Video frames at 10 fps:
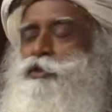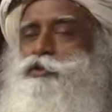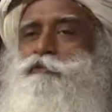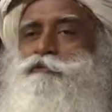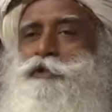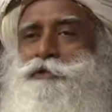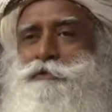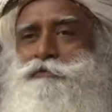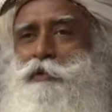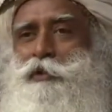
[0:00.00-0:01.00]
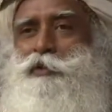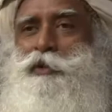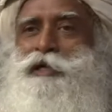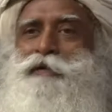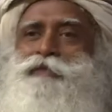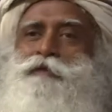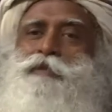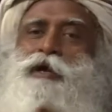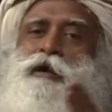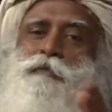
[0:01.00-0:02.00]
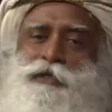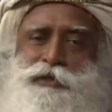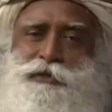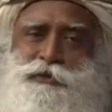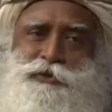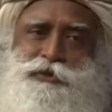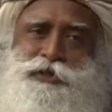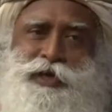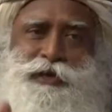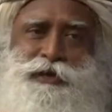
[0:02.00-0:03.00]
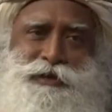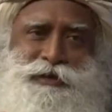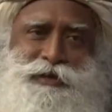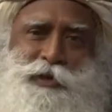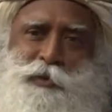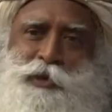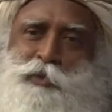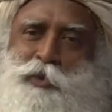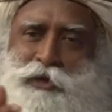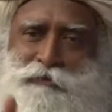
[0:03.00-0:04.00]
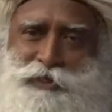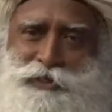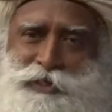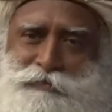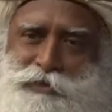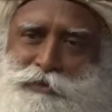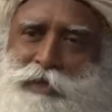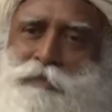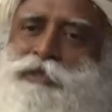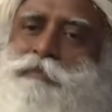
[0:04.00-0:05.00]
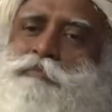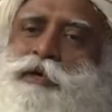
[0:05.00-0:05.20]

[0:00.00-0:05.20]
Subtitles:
So first of all, to get them committed to stay with whatever is given to them is a